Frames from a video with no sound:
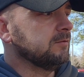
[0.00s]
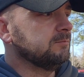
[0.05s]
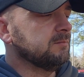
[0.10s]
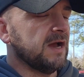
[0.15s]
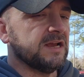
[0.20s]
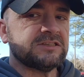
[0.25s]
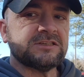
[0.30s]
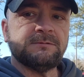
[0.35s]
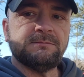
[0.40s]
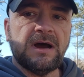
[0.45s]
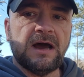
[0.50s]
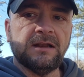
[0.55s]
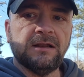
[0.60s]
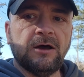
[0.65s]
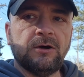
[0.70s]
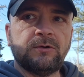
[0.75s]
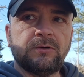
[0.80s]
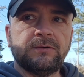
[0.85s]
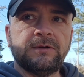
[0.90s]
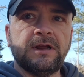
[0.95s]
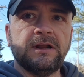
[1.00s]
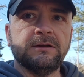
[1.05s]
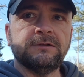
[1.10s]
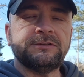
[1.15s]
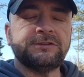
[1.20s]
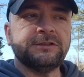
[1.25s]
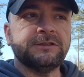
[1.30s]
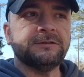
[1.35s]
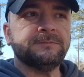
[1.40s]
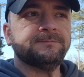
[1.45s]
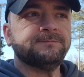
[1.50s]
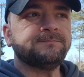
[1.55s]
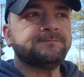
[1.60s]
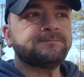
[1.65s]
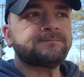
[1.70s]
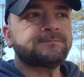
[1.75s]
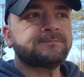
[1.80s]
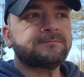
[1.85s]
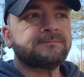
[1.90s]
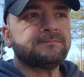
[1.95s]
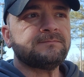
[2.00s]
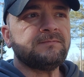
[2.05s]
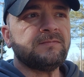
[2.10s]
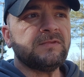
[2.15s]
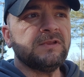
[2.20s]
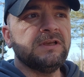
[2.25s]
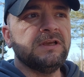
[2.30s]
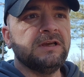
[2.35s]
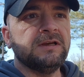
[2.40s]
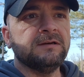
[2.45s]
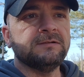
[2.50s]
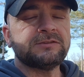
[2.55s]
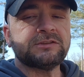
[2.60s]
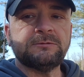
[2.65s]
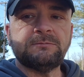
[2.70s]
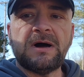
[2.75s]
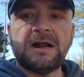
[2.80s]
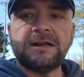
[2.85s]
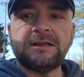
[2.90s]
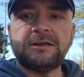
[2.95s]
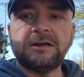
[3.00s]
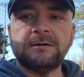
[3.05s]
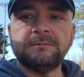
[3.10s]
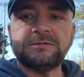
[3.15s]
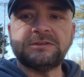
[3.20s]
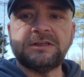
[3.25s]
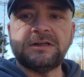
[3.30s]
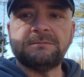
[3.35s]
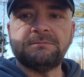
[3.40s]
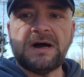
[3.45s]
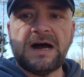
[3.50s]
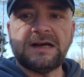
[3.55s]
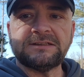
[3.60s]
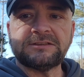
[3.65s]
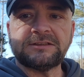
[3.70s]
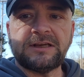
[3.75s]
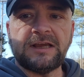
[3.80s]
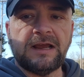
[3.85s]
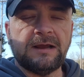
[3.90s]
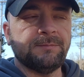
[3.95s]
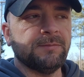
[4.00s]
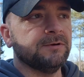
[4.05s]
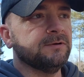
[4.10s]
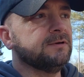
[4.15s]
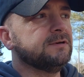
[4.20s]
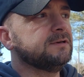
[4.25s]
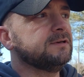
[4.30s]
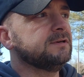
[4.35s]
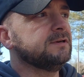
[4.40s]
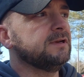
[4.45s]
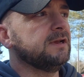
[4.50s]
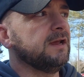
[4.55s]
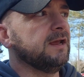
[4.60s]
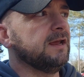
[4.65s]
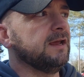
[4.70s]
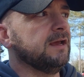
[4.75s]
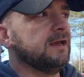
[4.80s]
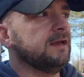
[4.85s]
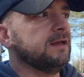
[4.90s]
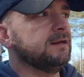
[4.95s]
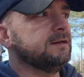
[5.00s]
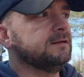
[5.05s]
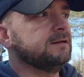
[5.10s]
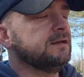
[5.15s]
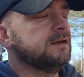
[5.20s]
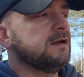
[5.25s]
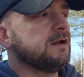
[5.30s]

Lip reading: basically my local dealership. If somebody comes in and buys a camper and